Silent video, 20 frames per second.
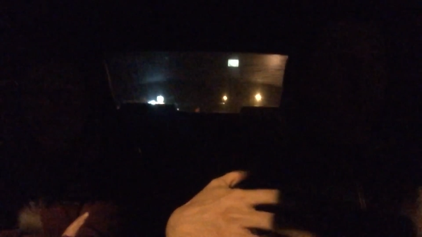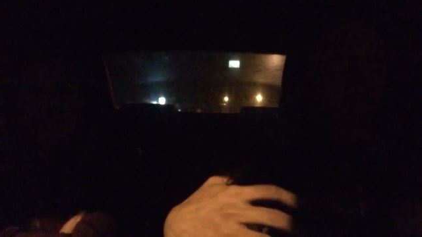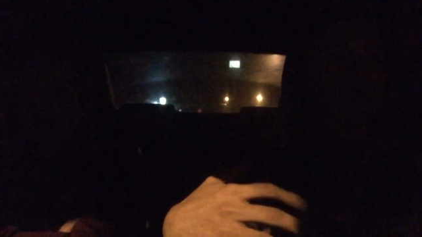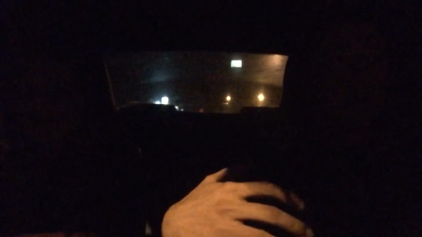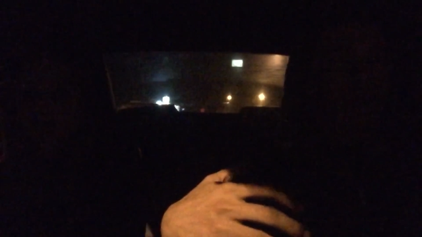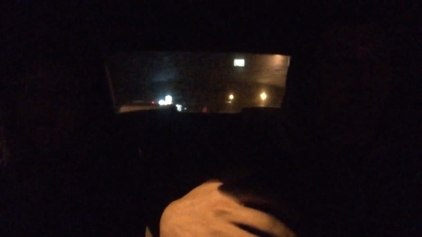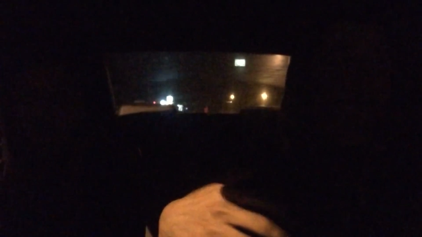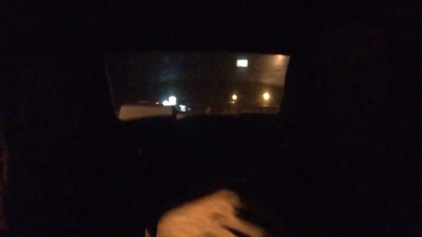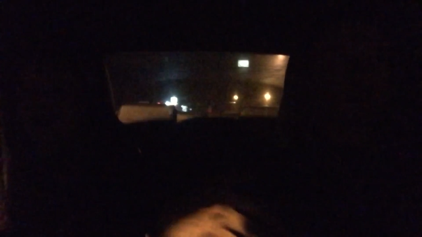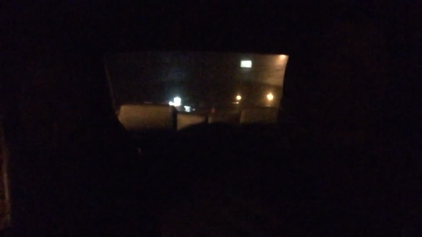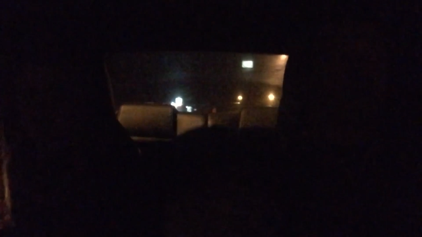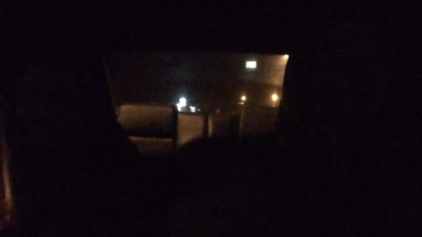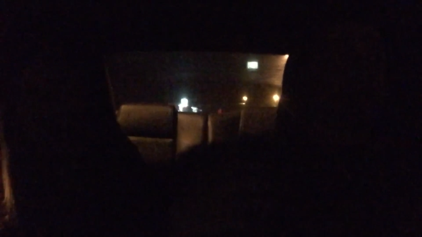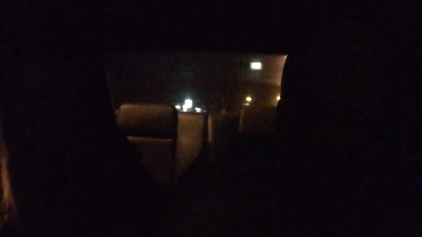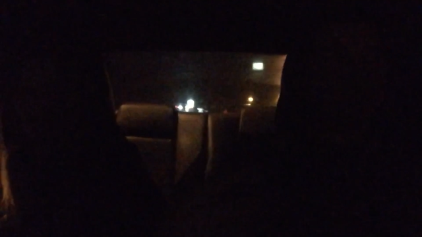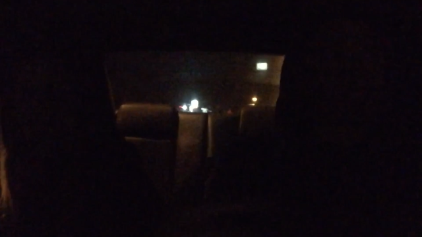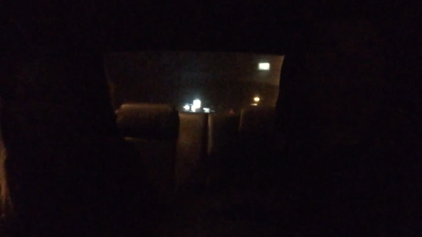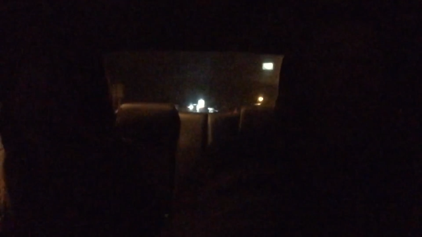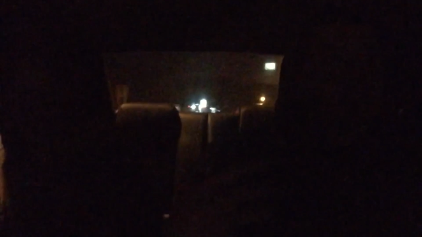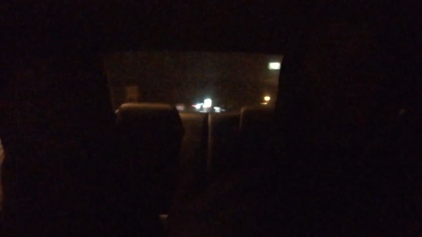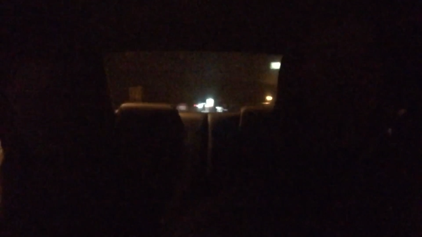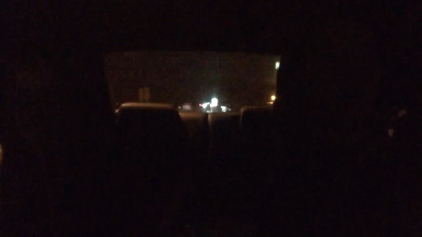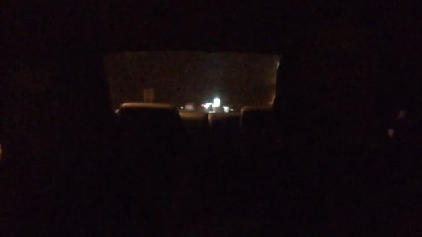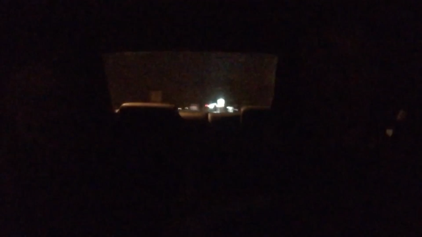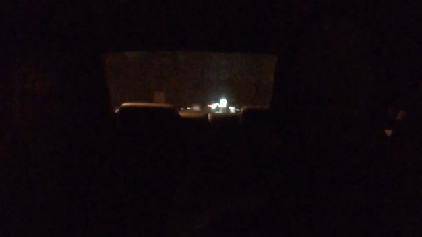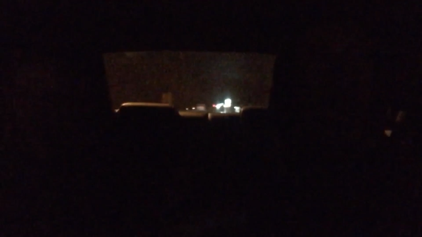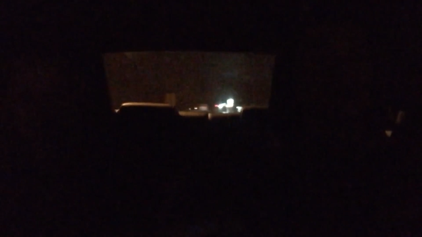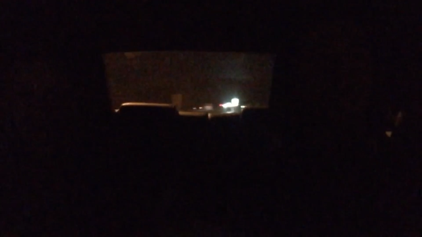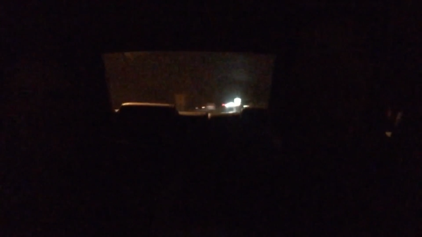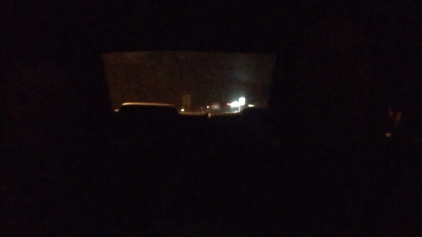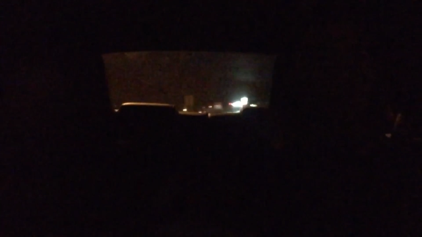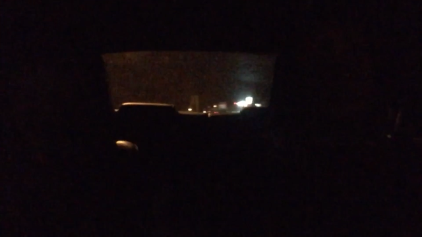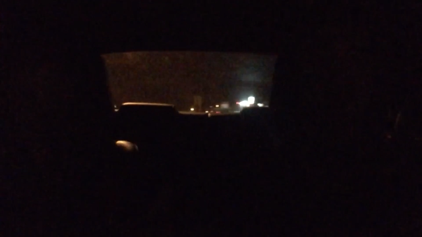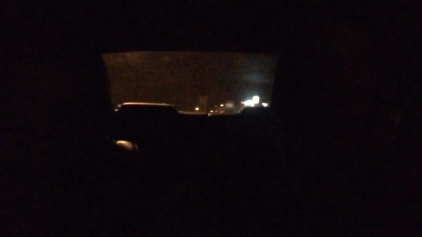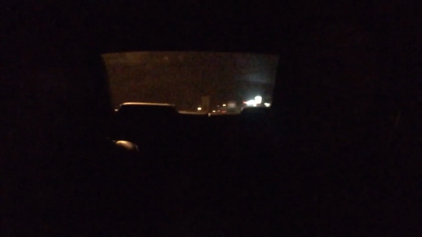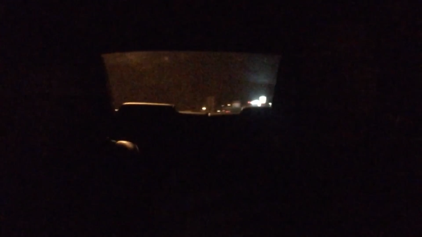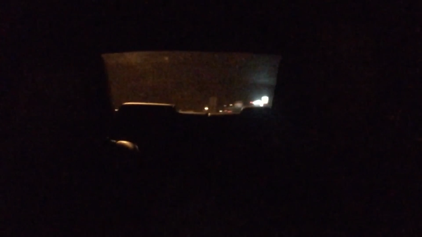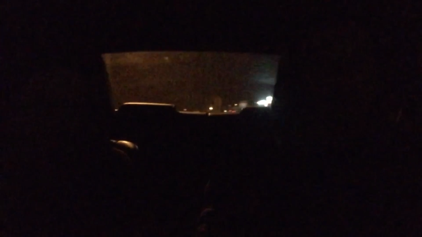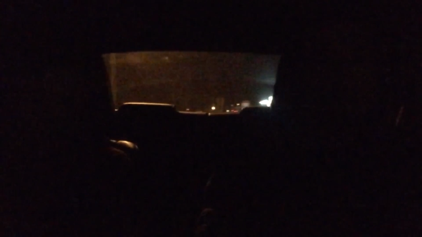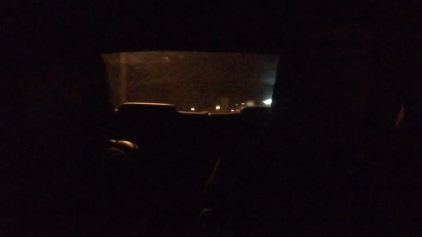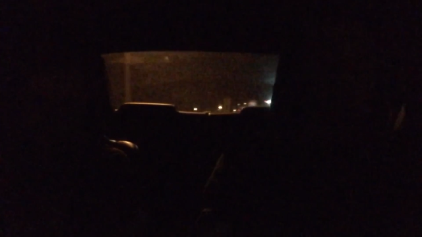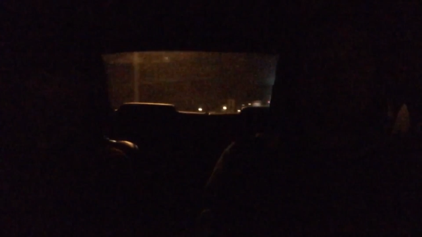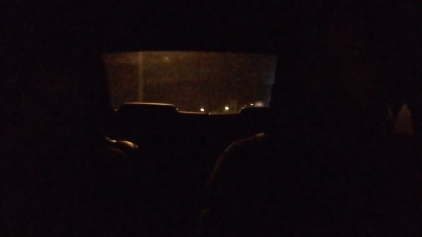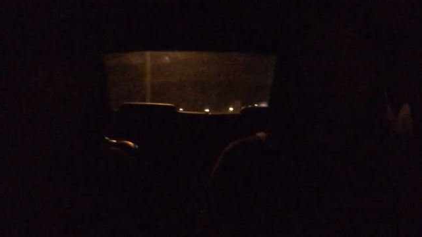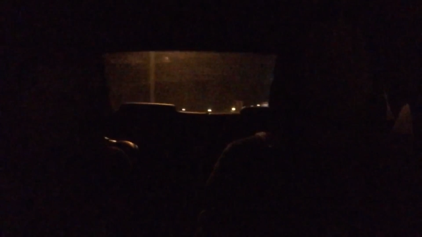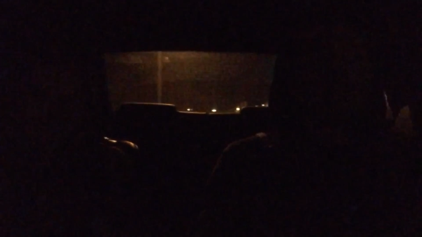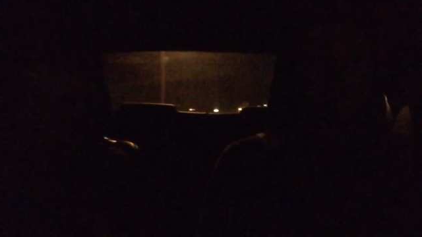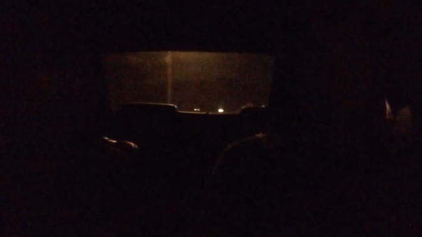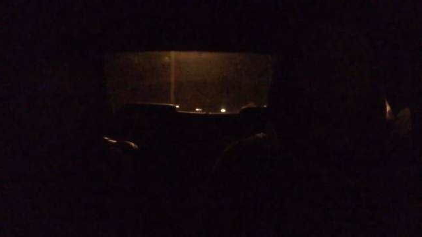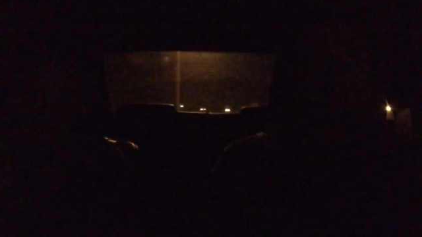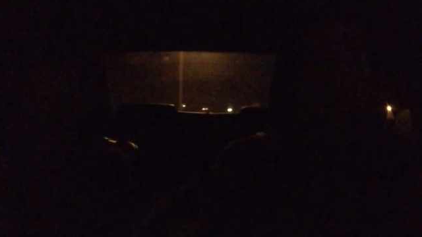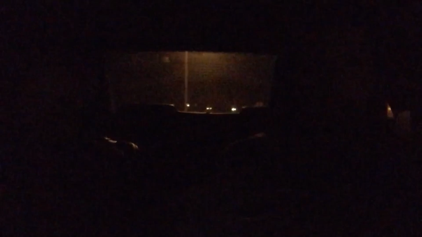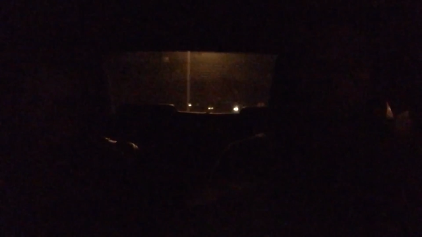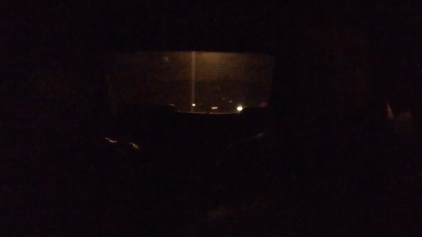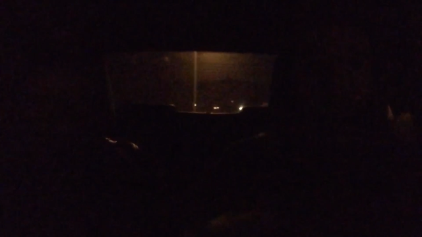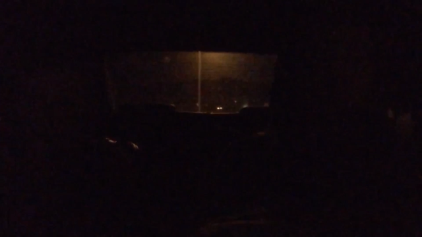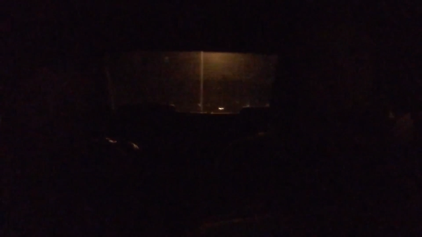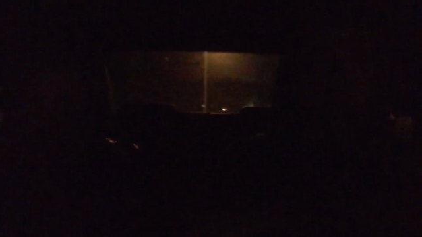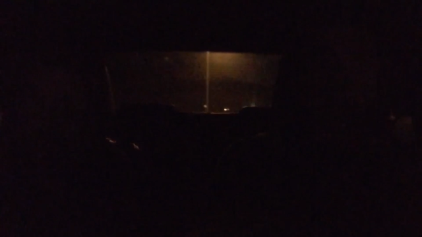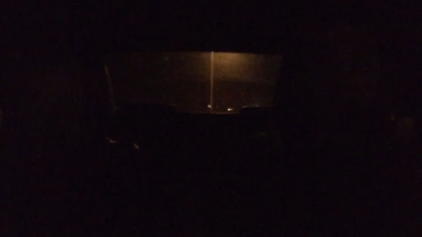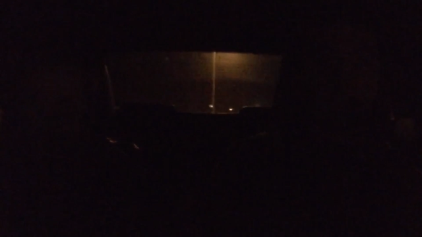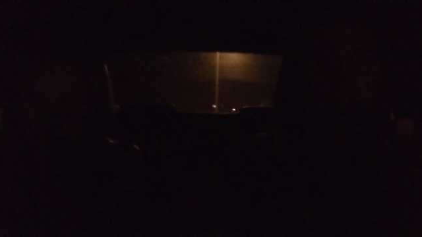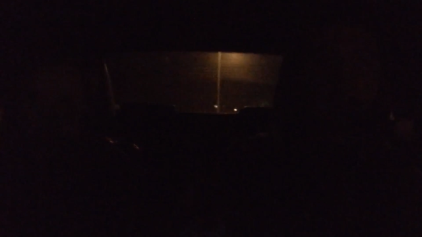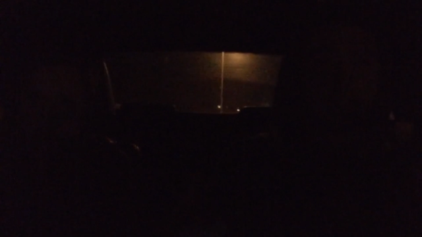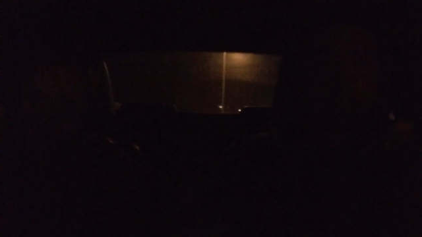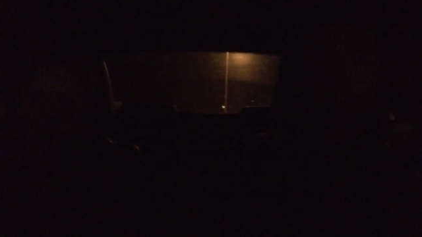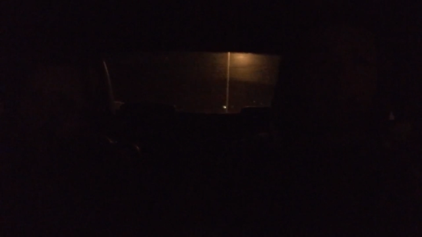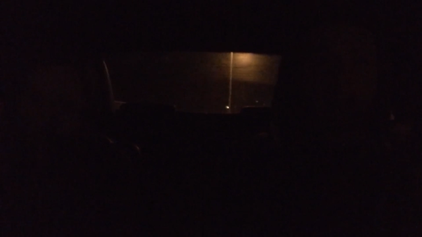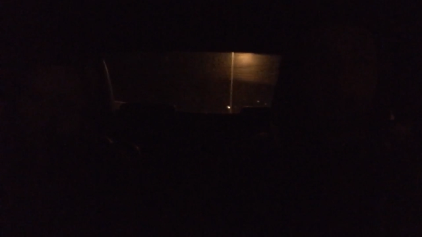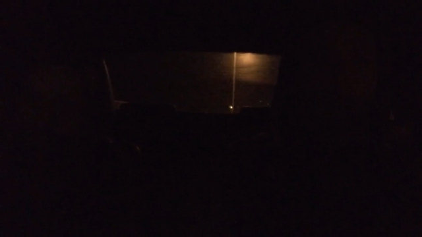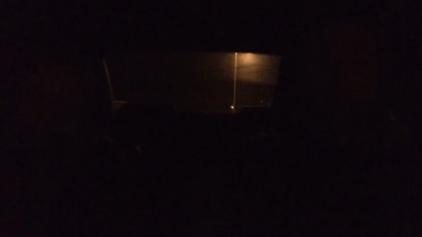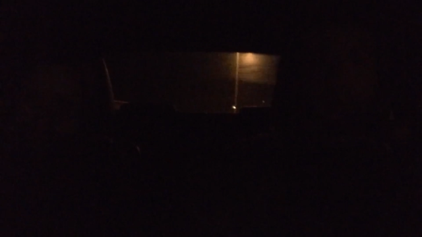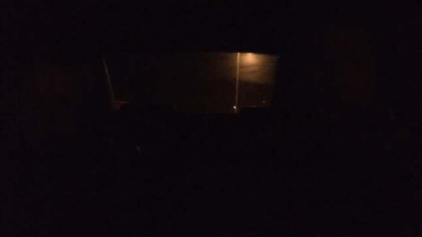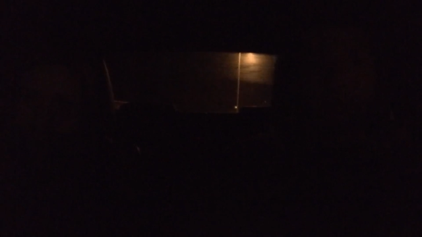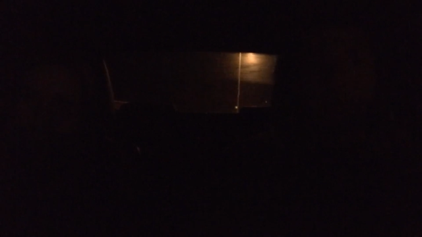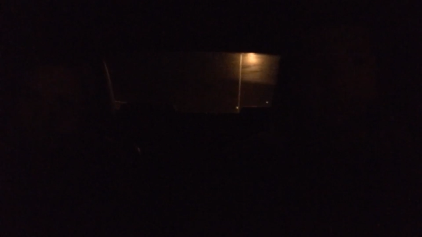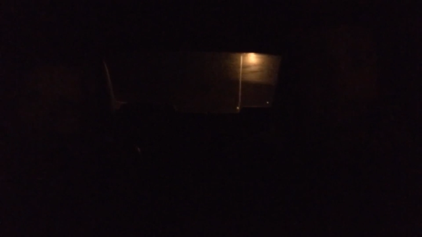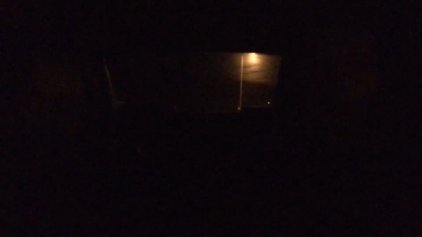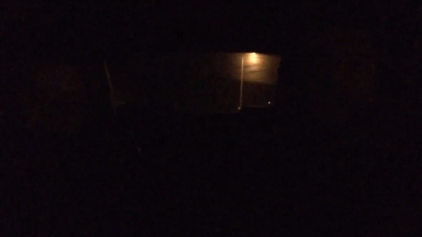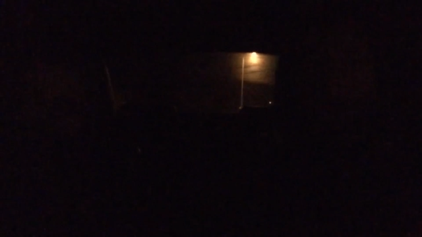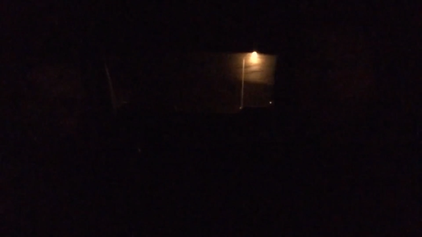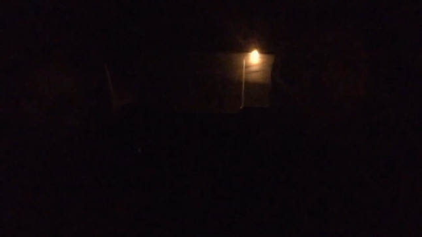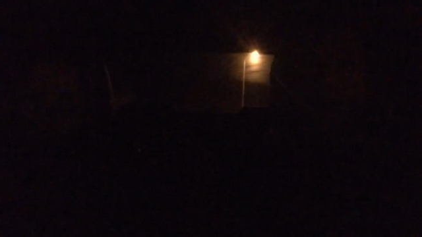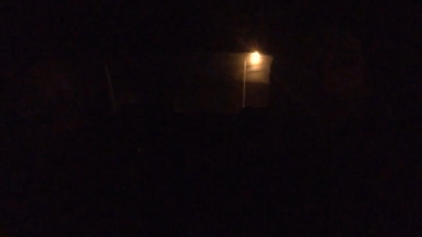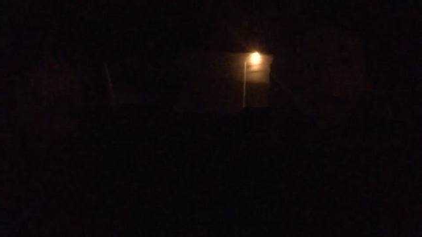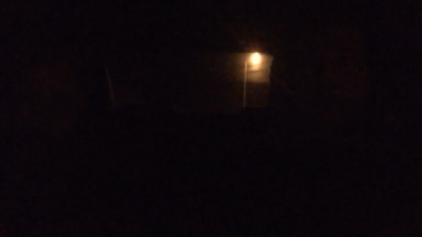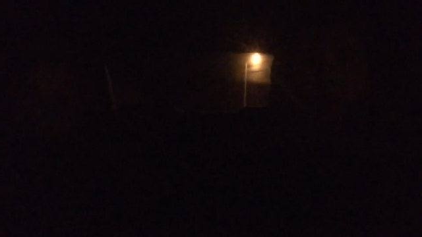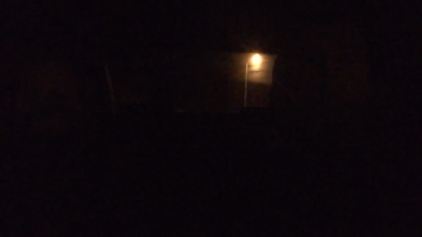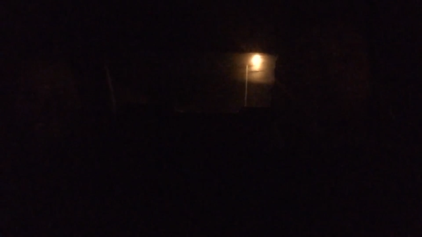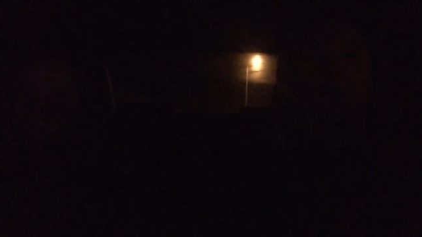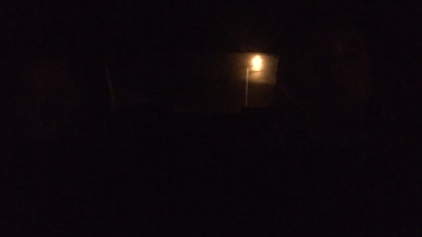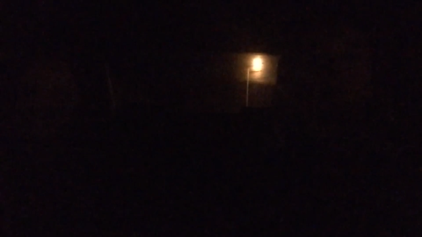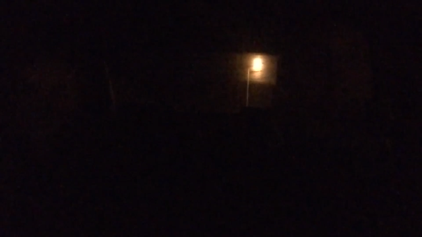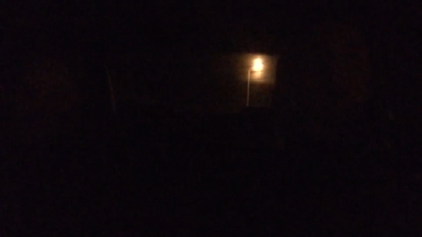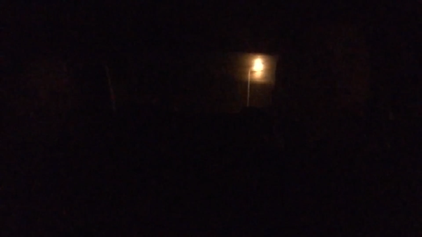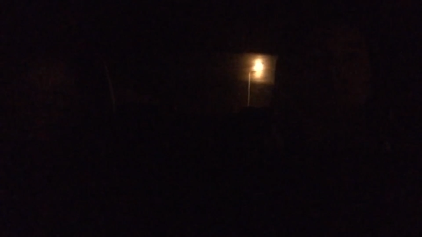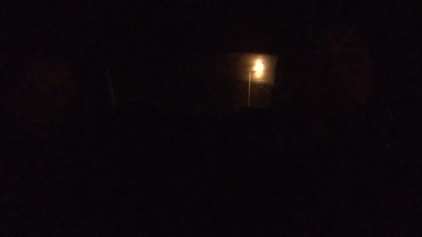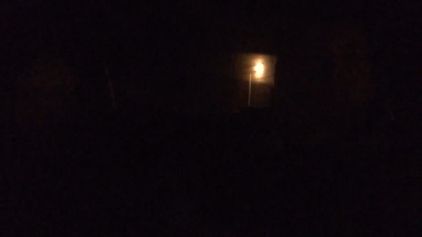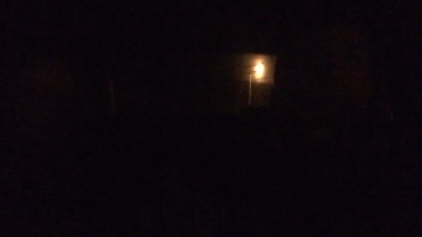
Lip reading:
[unreadable: no face in view]